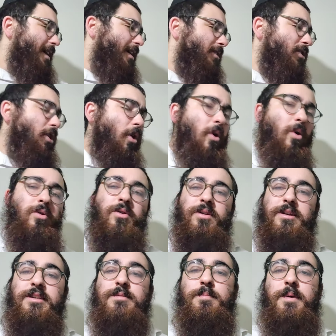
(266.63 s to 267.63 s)
a
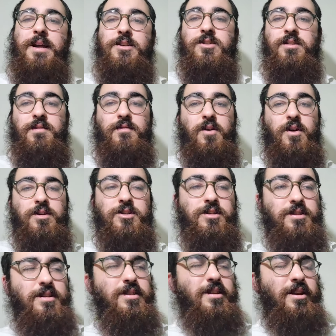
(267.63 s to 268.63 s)
total expansion of
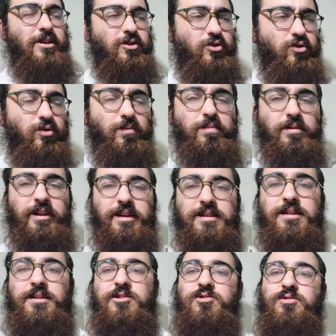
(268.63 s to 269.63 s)
consciousness, a true
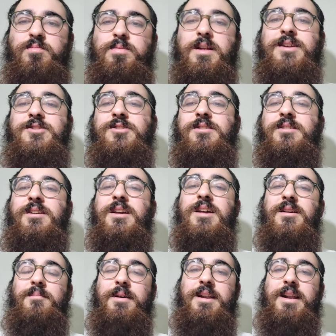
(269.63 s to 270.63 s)
bliss, a true pleasure.
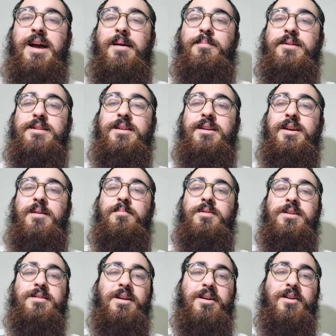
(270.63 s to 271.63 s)
May it happen today.
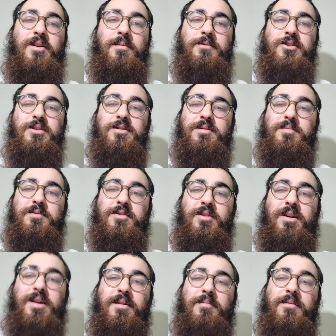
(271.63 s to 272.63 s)
Please like, comment, share,
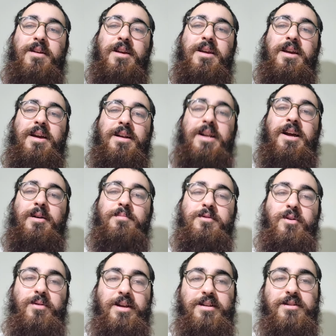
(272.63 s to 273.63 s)
subscribe, and help
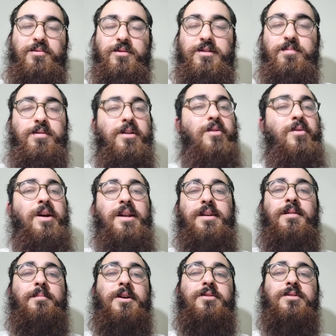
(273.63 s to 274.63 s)
donate to us below.
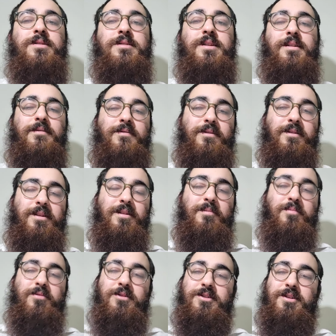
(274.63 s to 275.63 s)
Any amount is infinitely
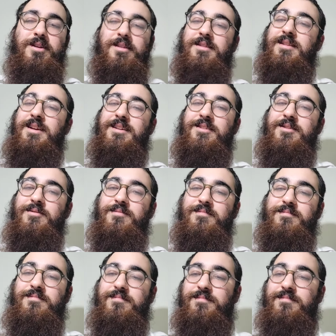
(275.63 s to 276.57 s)
appreciated. Thank you.